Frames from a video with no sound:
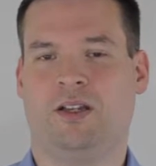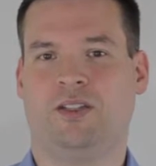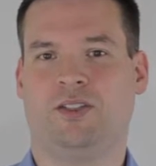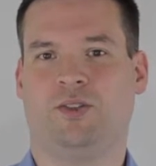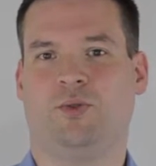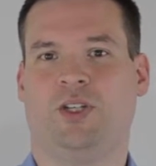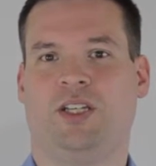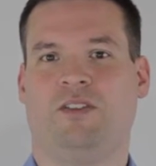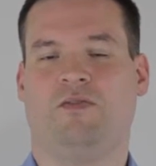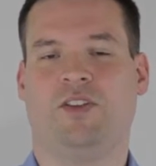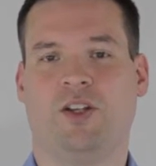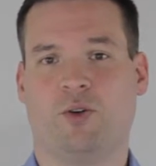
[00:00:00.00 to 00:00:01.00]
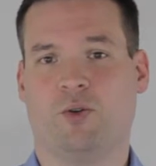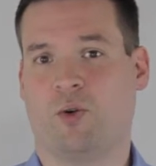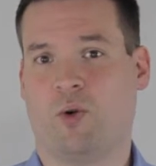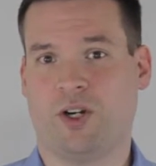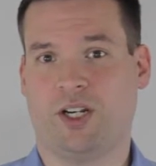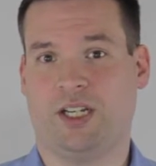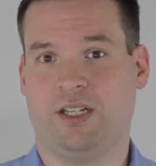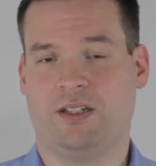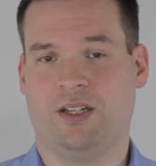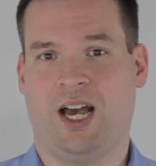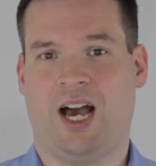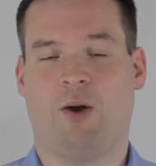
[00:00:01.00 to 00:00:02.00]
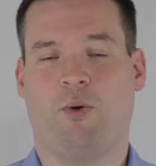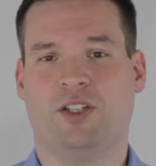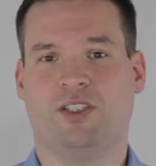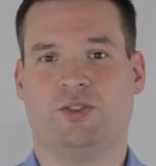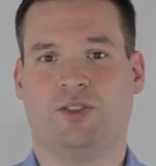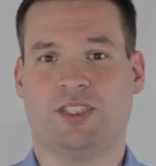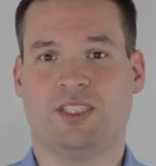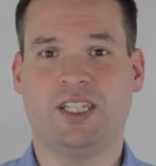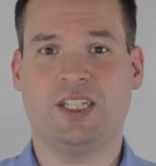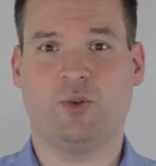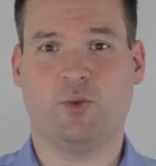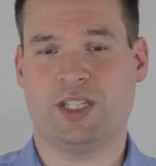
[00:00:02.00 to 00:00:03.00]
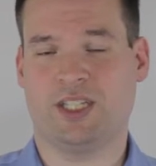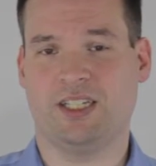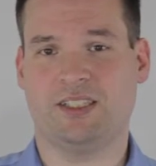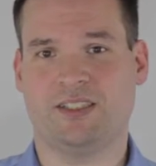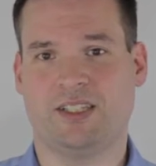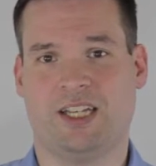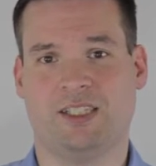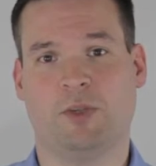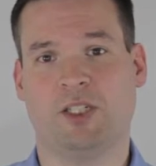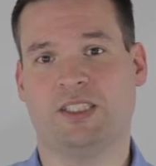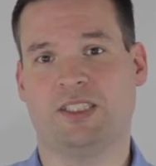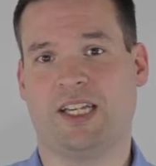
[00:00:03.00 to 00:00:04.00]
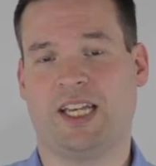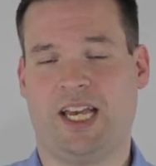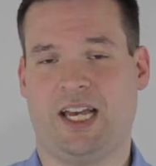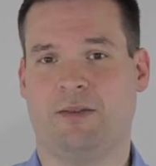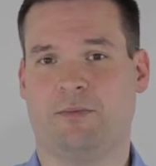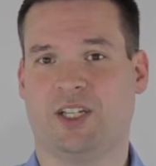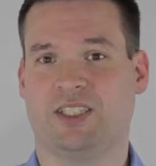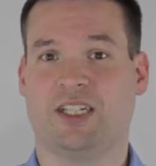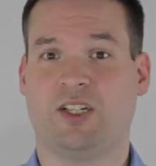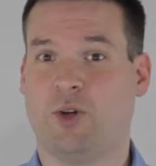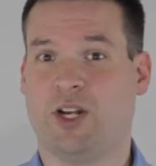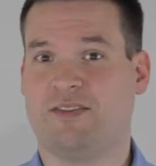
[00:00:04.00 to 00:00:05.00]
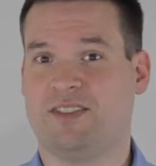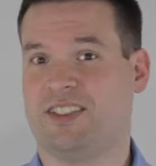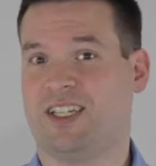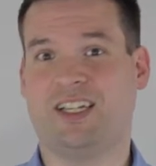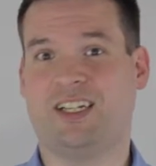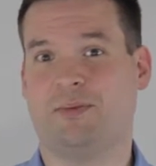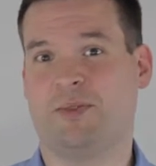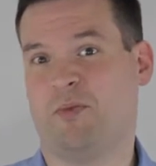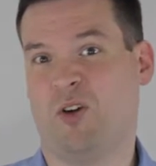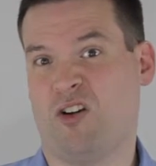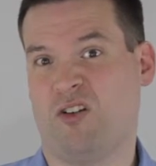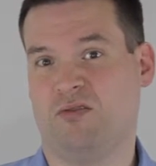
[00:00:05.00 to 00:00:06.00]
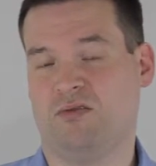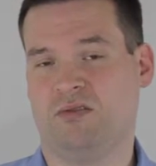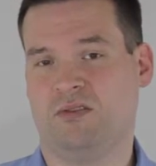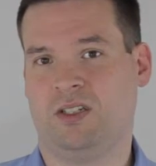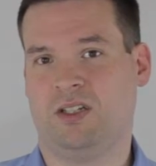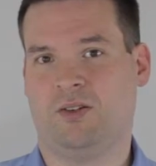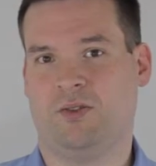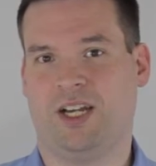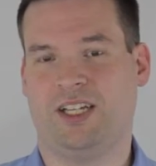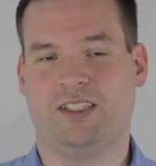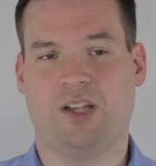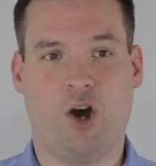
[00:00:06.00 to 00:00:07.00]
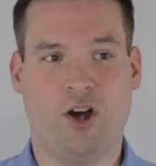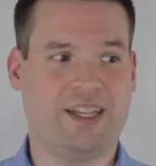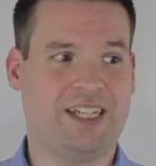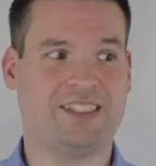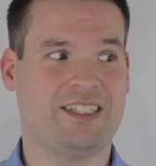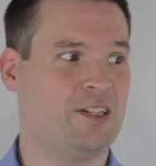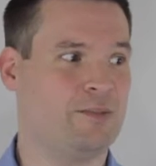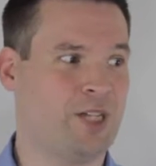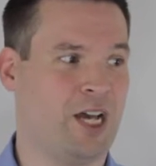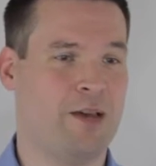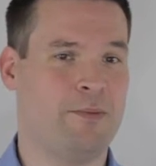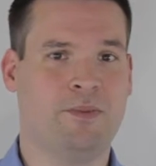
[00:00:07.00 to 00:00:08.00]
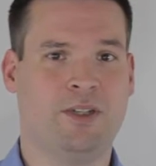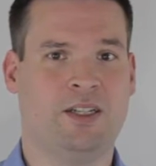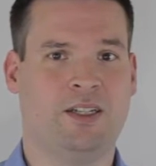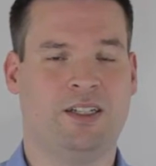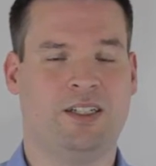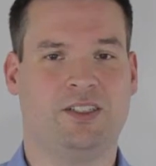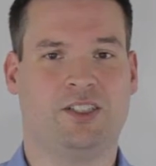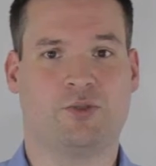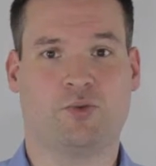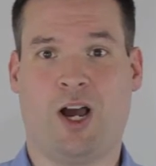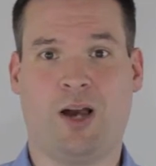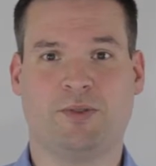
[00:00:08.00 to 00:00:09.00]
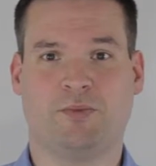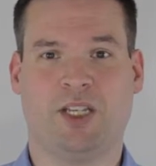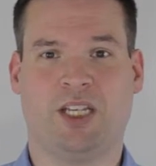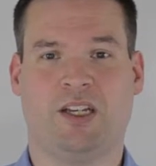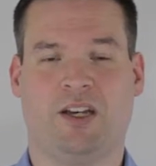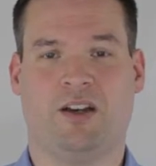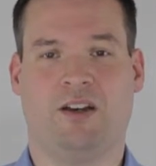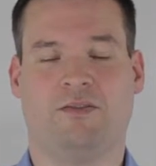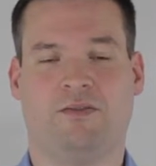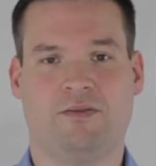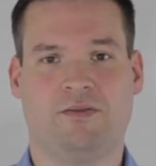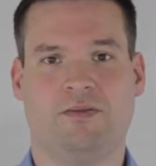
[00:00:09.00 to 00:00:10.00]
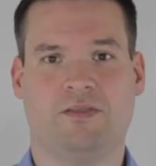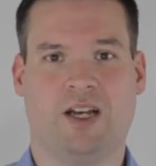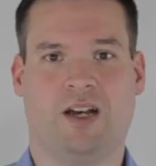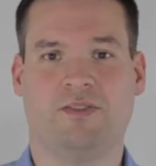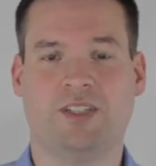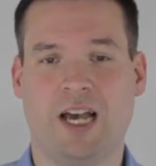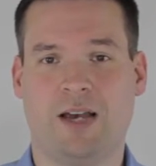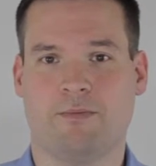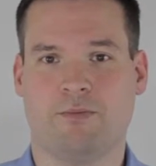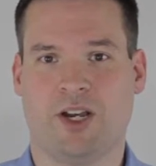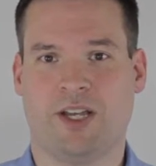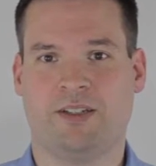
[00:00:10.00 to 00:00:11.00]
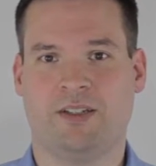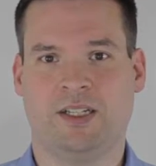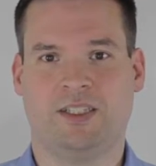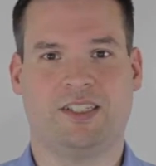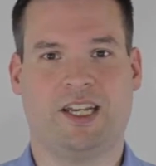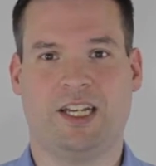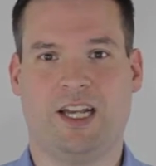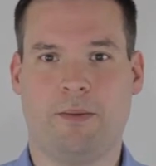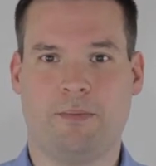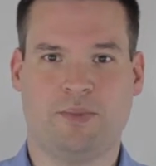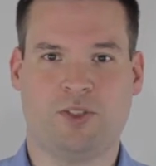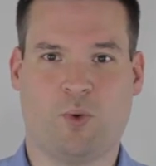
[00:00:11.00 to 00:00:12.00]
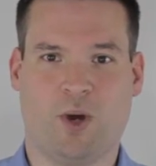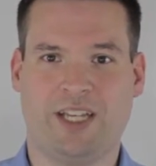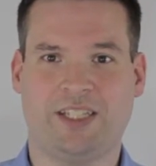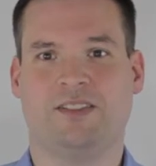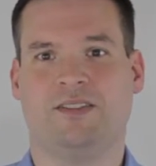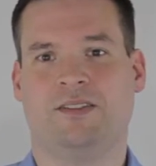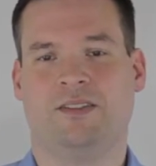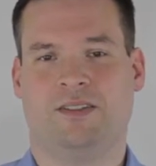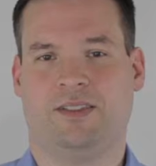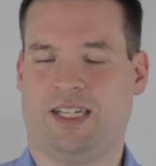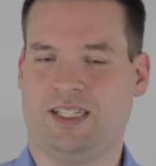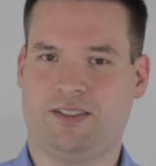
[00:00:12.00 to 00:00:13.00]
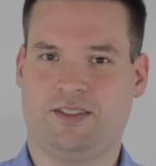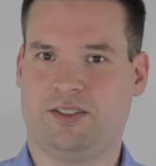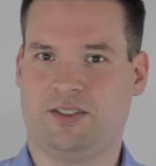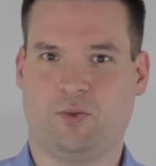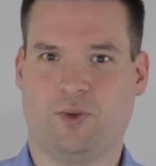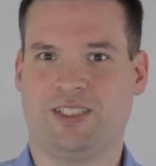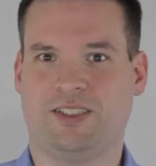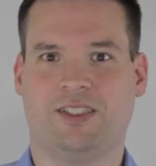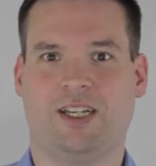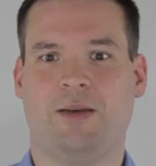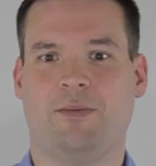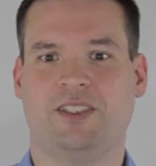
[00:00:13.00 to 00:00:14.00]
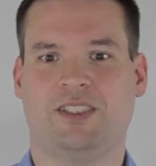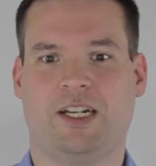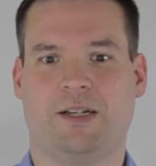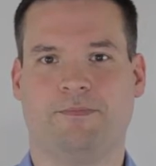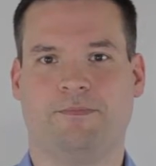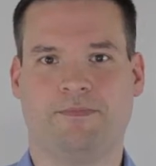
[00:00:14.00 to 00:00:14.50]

doing video recording. I want to continue with this as much as I can because I don't want to have to set it up tomorrow, right? All that setup time just robs me of time, right? Setting up twice, that's just wasted time and setup.